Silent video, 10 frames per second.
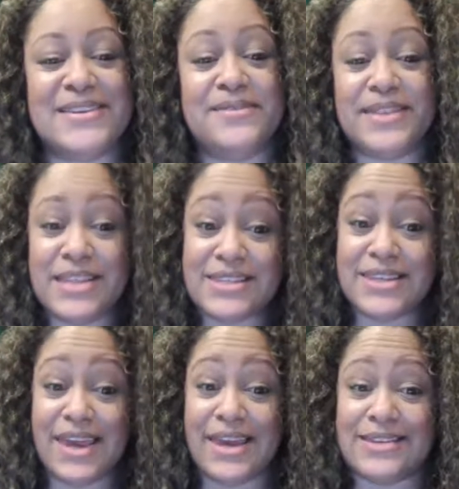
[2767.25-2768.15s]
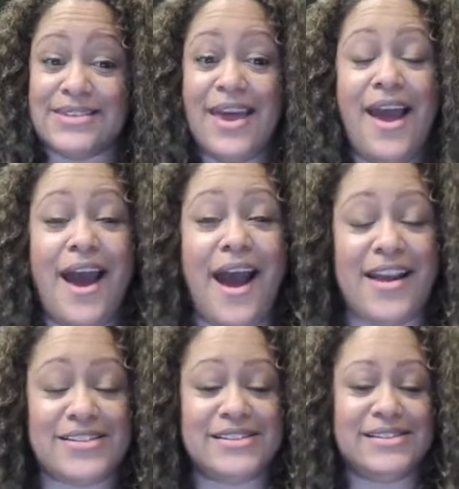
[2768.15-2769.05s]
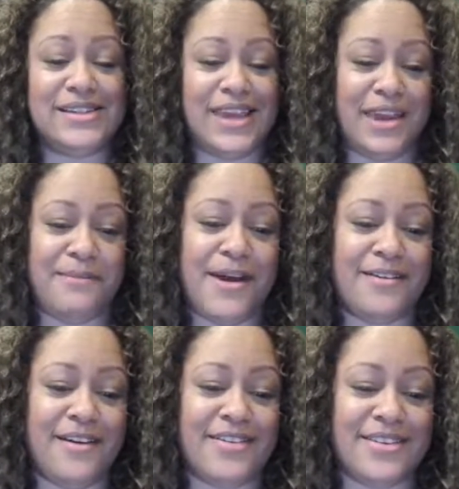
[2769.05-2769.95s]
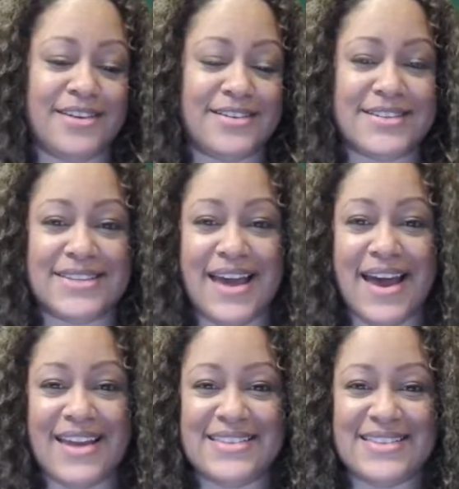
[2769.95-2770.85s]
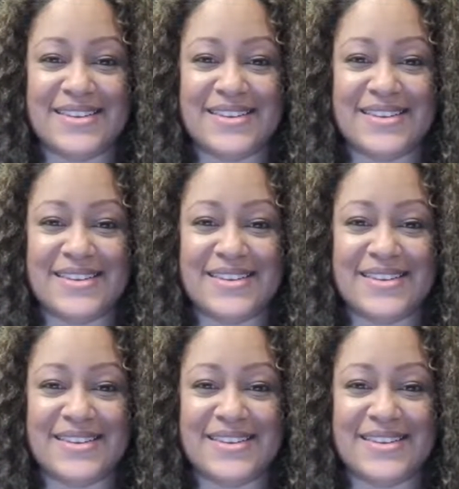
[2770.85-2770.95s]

So in this case, I actually came out on the good side.